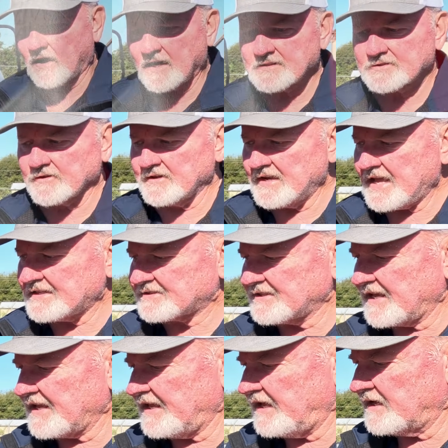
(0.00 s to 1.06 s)
right, so the next
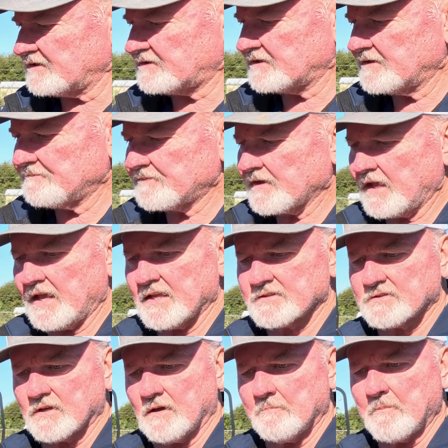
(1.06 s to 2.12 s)
thing is
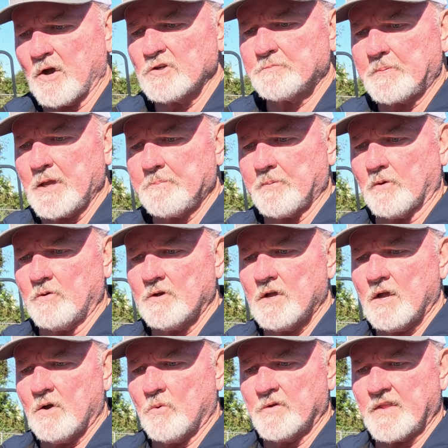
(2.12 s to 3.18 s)
most people,
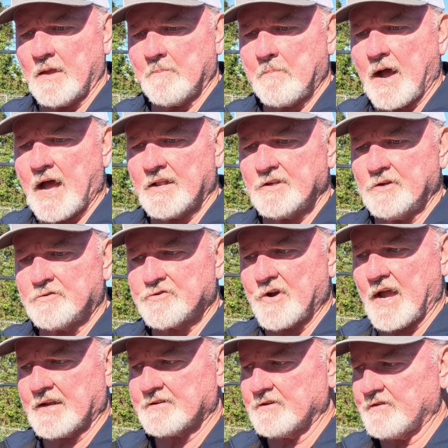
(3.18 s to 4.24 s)
when they buy a new
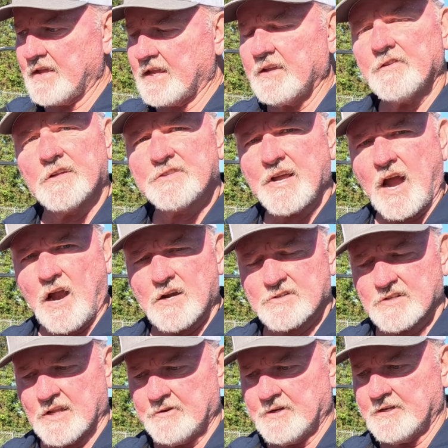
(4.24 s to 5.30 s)
tractor, they get their tires
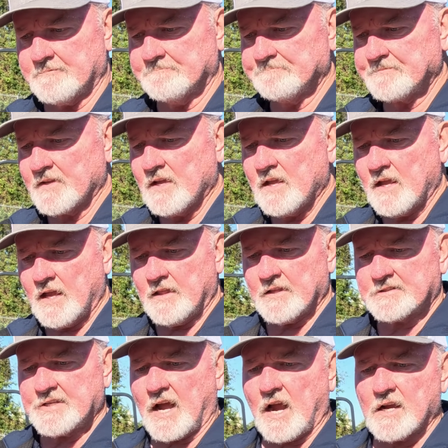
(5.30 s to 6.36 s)
loaded. And the
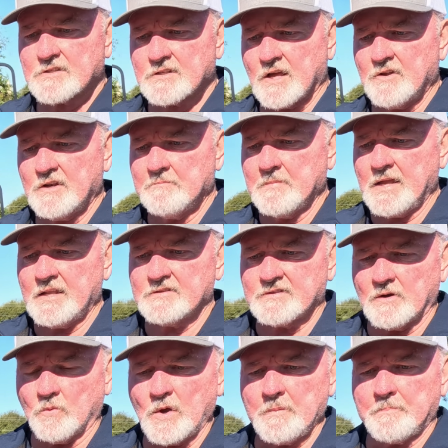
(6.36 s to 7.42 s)
tires loaded means
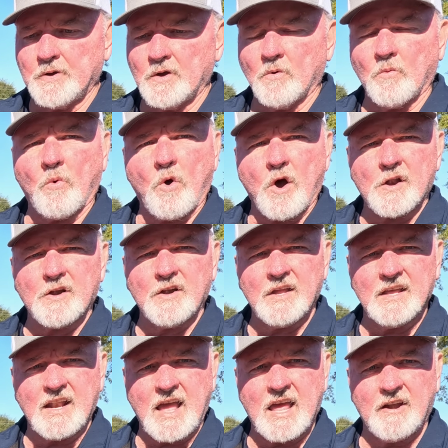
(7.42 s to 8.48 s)
that we put water
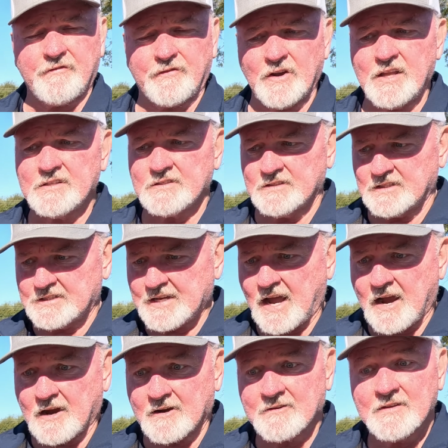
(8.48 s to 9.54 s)
and antifreeze in the
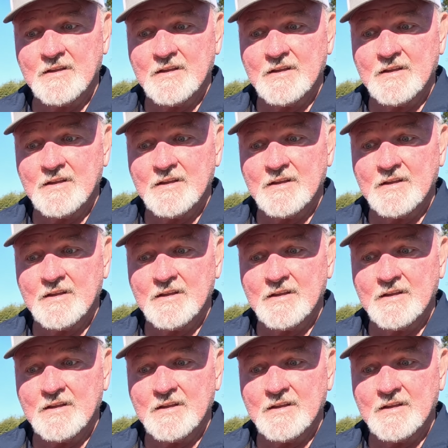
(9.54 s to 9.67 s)
tire.